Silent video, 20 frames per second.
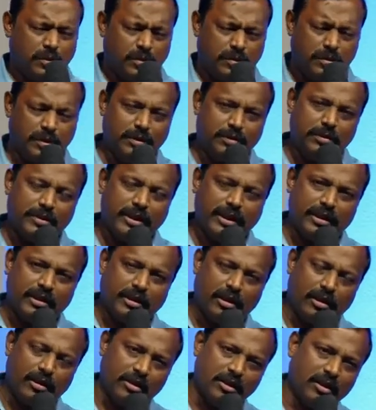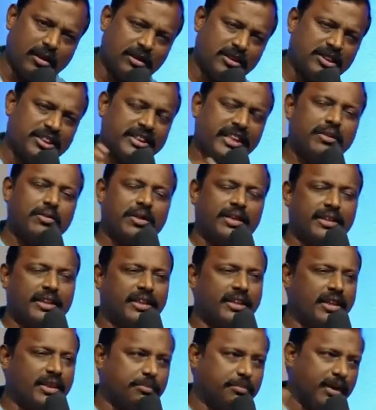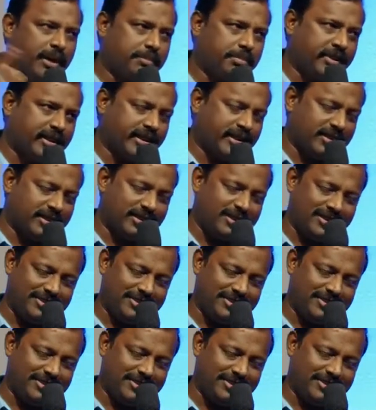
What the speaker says: Well, they all got saved and they got baptized.